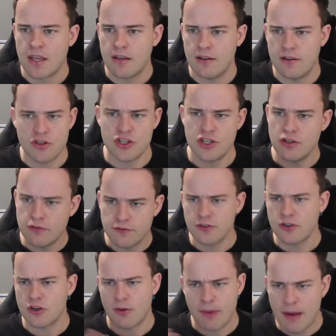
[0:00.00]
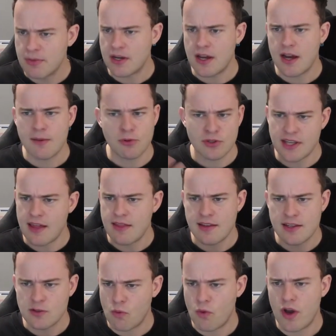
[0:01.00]
shill for it or pump it up or say
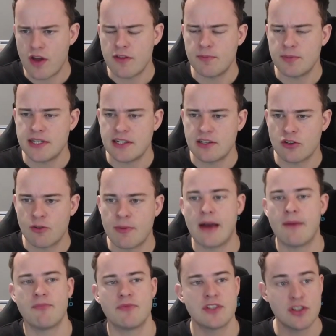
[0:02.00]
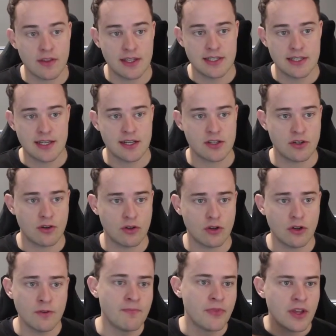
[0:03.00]
things were worth a particular amount. It's not the intention at
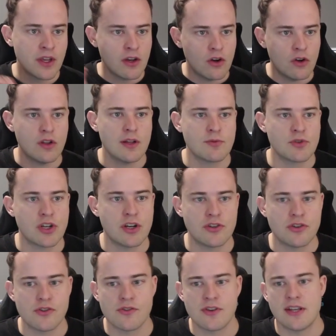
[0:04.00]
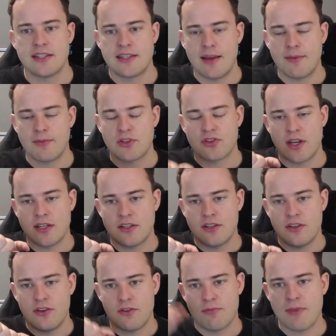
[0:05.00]
all. All I'm trying to do is demonstrate
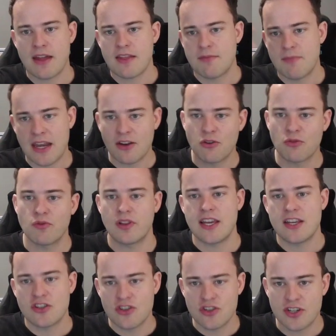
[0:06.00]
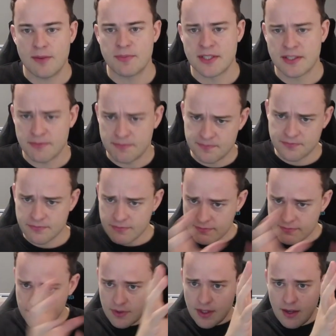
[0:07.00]
to you mathematical relationships
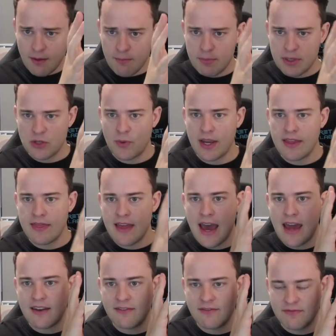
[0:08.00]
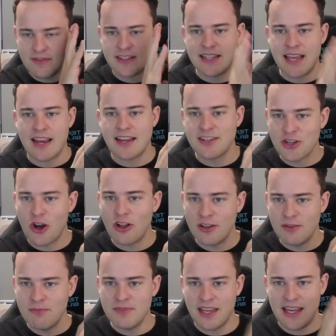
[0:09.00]
between that second
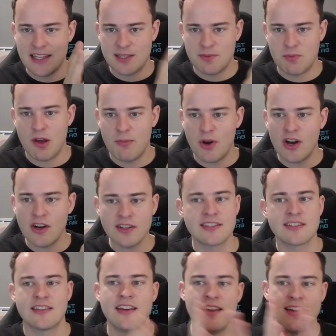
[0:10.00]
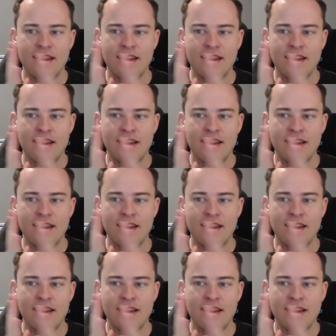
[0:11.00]
column, the hits per box,